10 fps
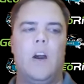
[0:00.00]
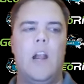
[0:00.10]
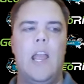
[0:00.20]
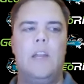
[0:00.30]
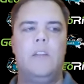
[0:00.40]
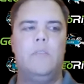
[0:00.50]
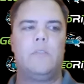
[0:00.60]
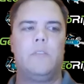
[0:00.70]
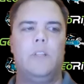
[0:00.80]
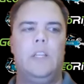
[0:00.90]
Our end
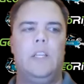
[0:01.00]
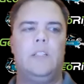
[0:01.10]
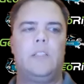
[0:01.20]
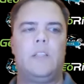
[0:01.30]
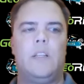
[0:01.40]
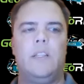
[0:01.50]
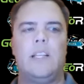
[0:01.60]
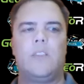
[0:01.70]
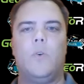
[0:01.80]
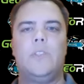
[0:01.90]
user leads,
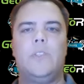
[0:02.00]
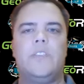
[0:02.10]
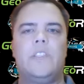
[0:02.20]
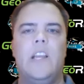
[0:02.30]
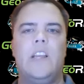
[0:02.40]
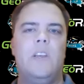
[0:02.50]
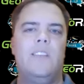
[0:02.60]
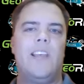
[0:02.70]
that's a whole nother segment.